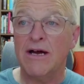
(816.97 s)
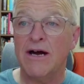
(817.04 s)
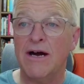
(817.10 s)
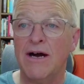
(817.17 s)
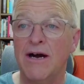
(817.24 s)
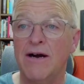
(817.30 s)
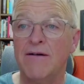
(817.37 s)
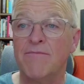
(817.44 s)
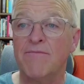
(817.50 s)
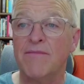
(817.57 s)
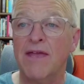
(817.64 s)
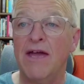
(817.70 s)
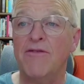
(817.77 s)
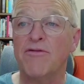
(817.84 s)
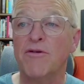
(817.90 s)

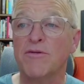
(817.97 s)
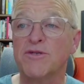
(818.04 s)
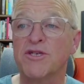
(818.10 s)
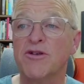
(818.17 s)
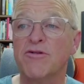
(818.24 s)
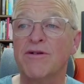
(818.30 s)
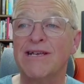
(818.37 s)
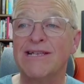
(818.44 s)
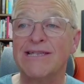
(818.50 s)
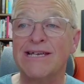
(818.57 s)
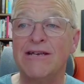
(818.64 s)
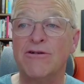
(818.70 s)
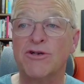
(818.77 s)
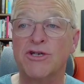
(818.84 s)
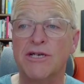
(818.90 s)
and those that are in
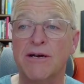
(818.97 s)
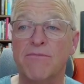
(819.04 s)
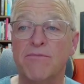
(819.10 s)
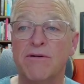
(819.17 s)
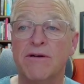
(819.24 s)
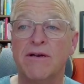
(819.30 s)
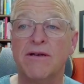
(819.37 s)
leadership,